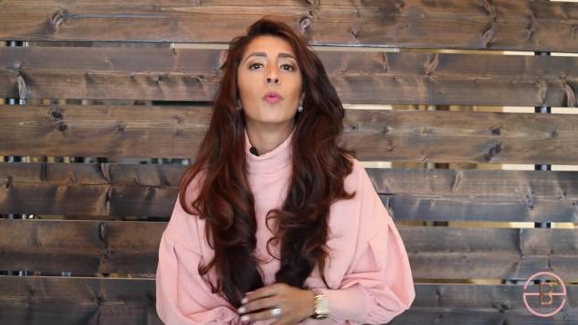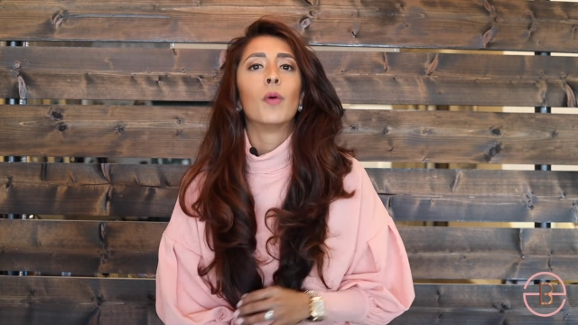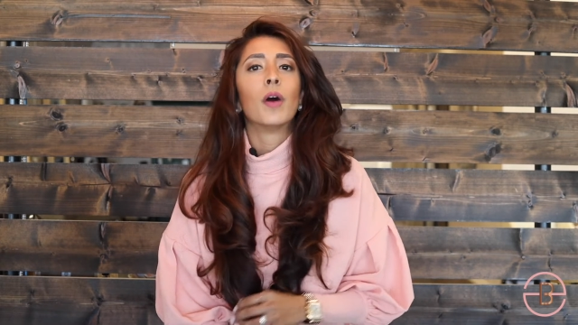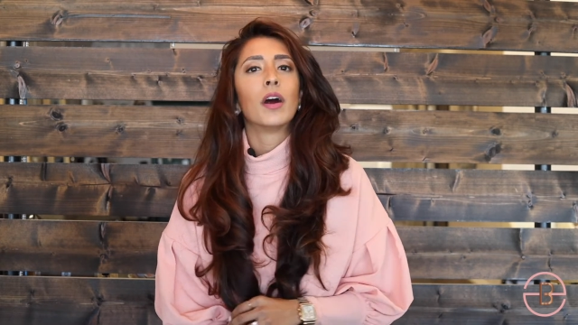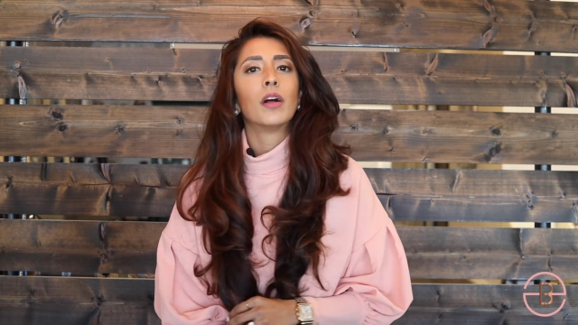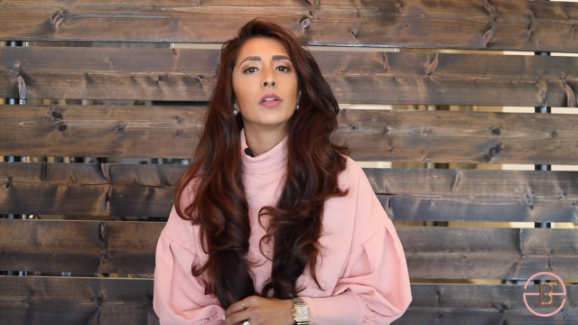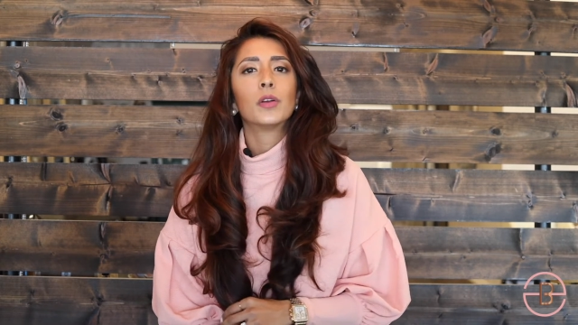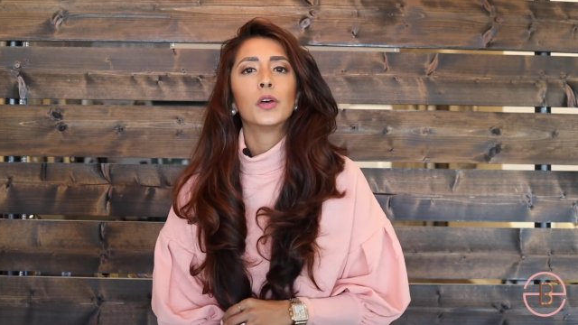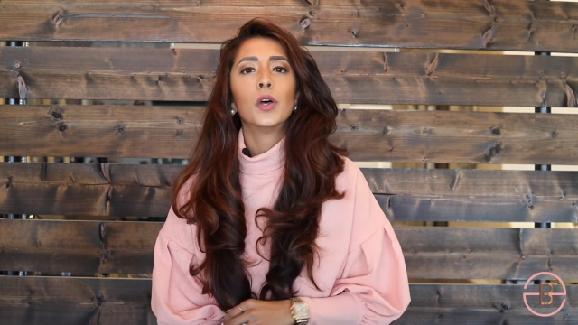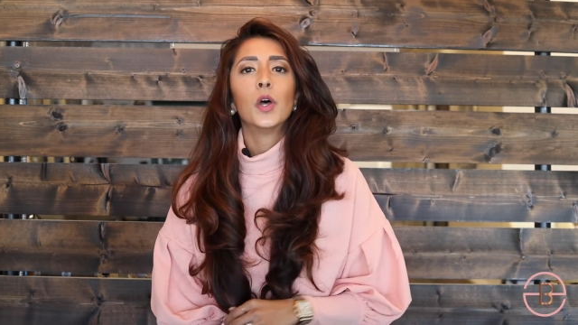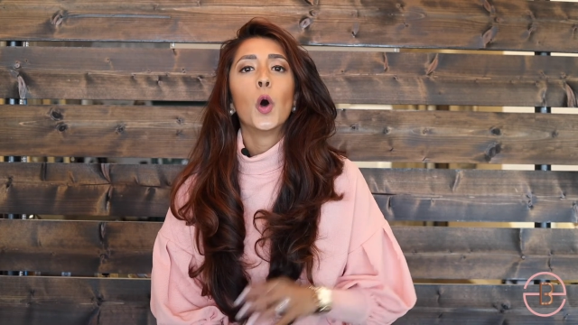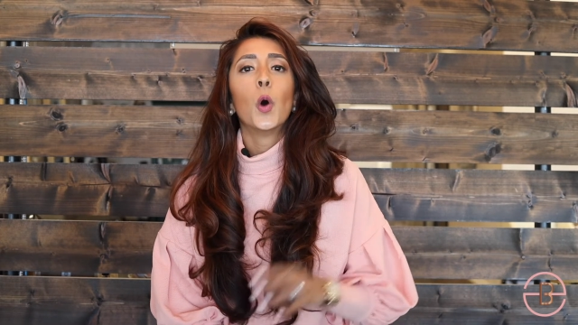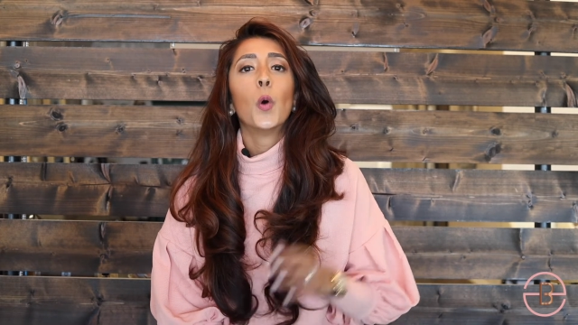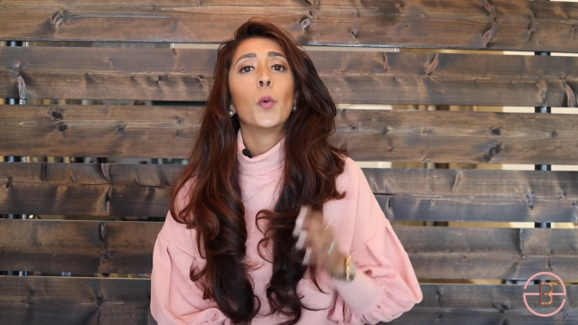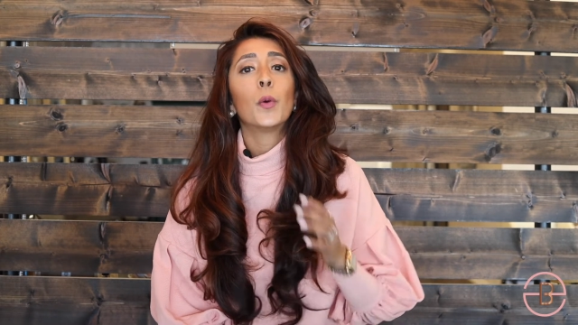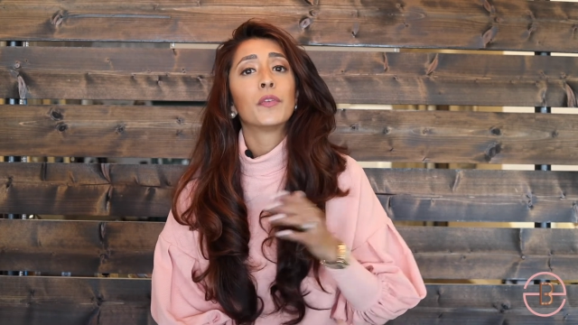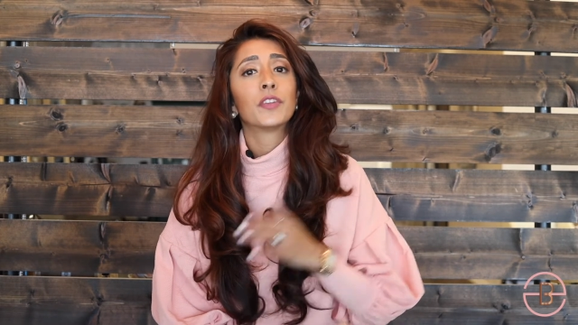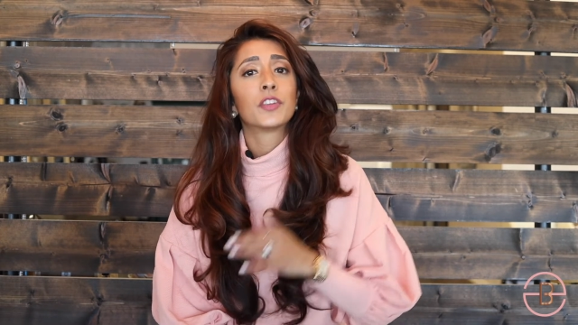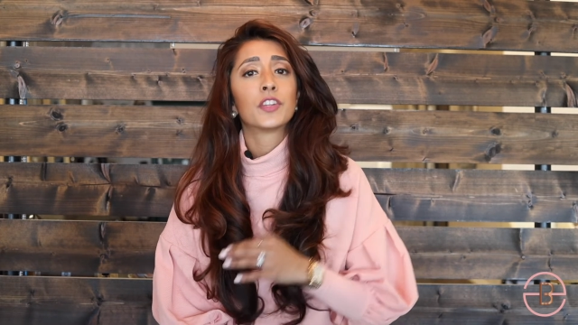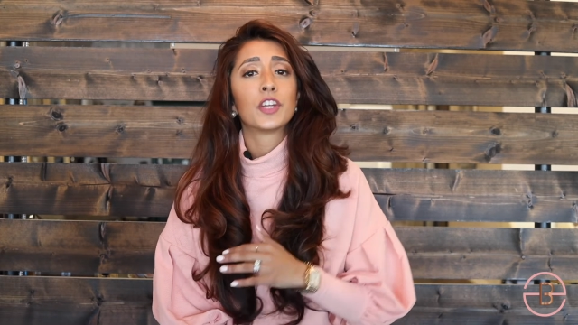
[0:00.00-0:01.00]
Well,
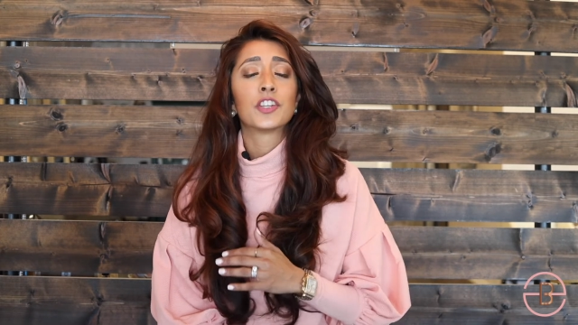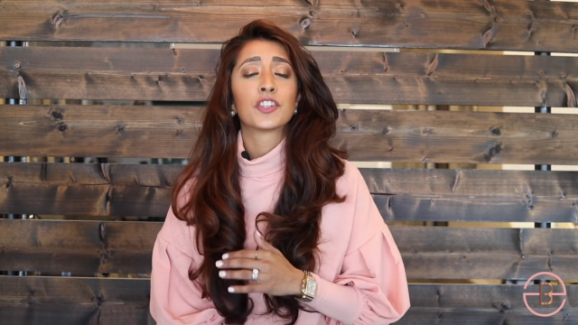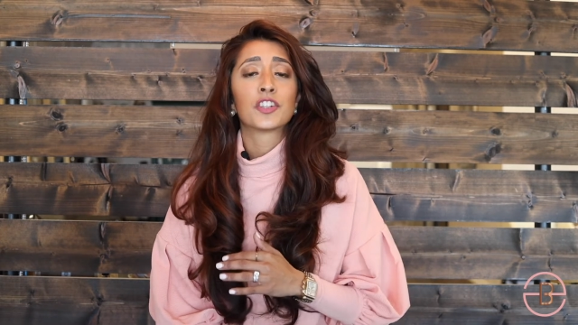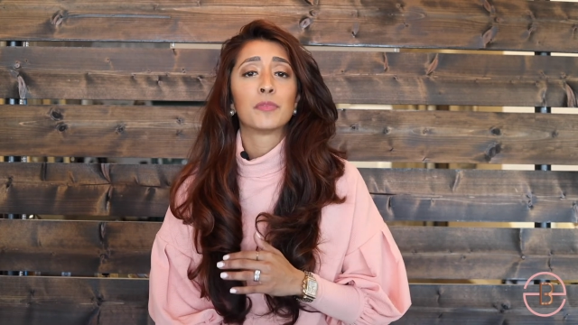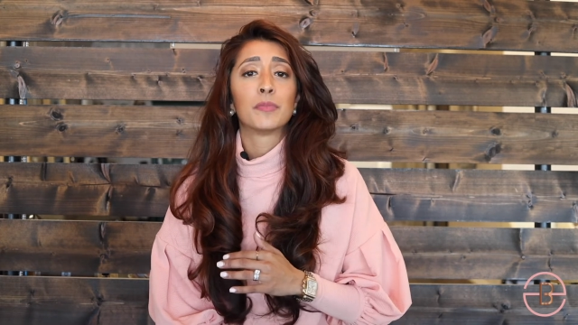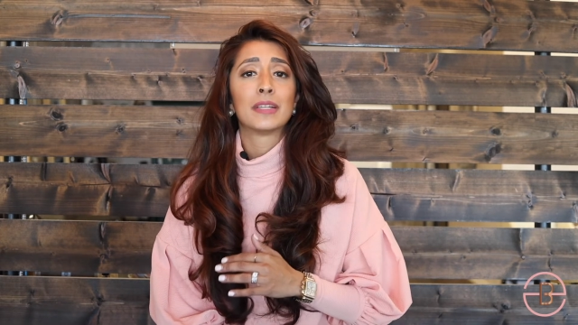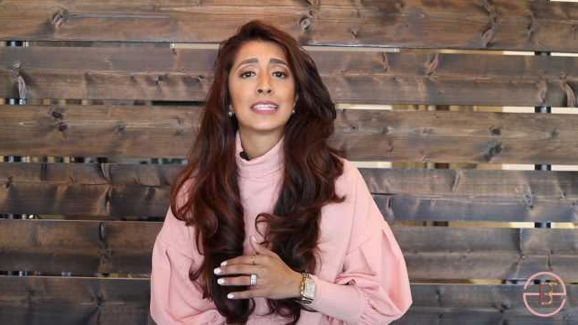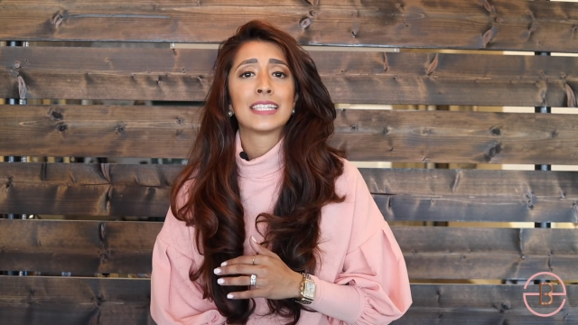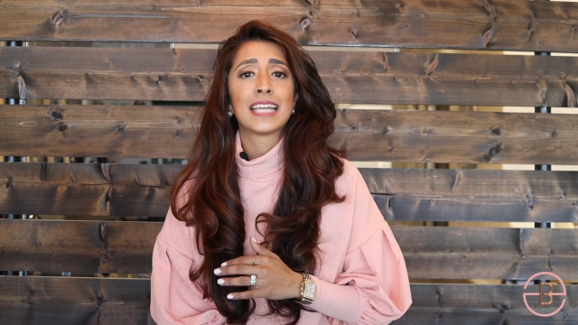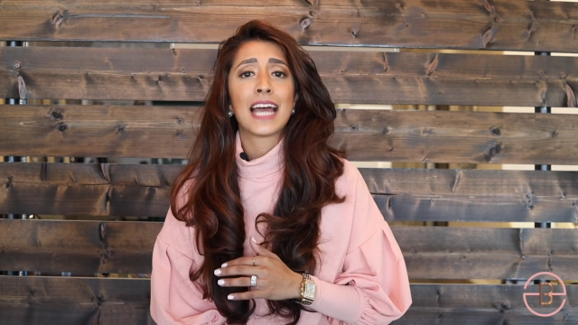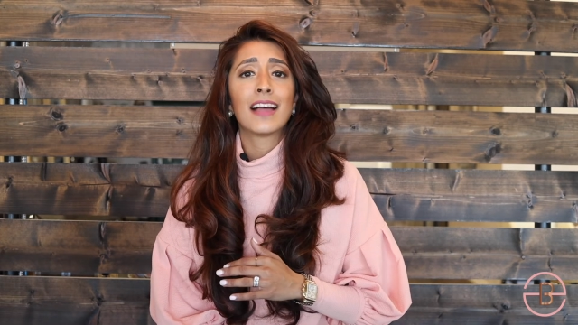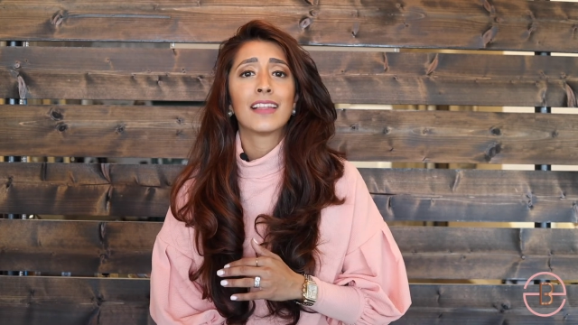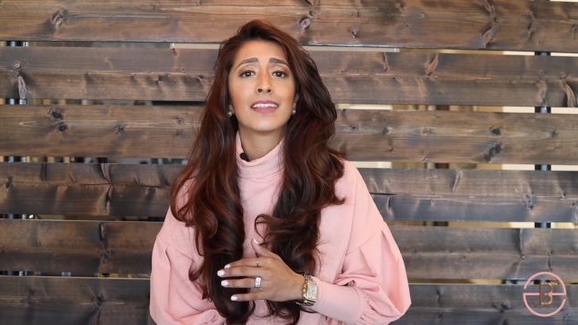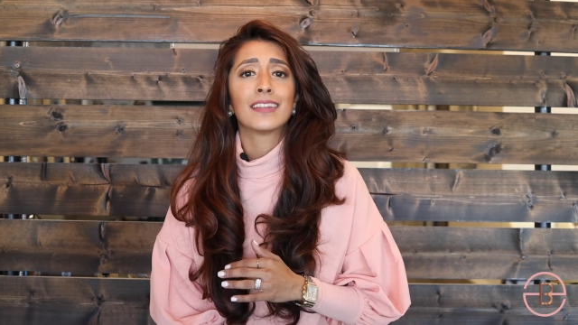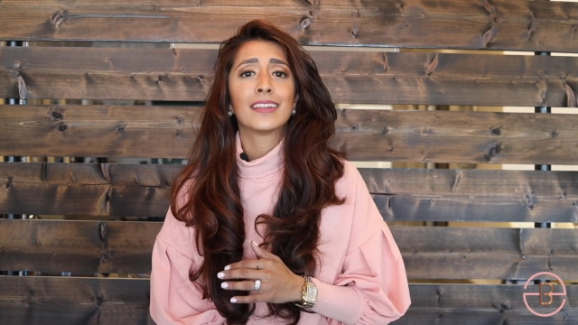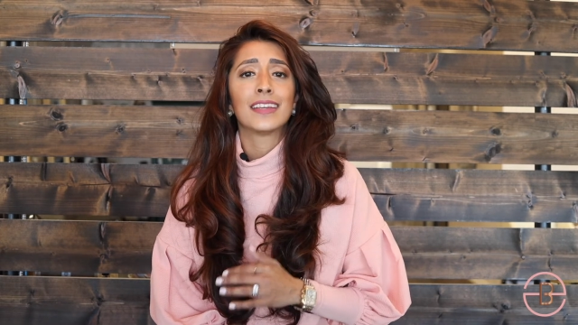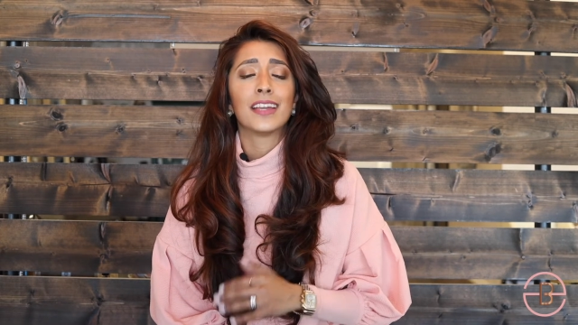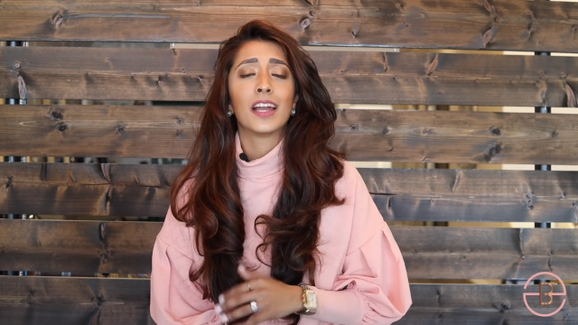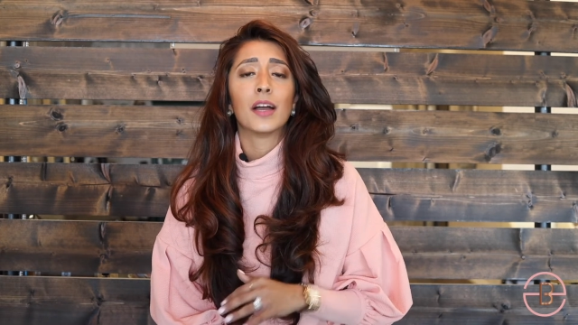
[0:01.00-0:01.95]
we need to change our mentality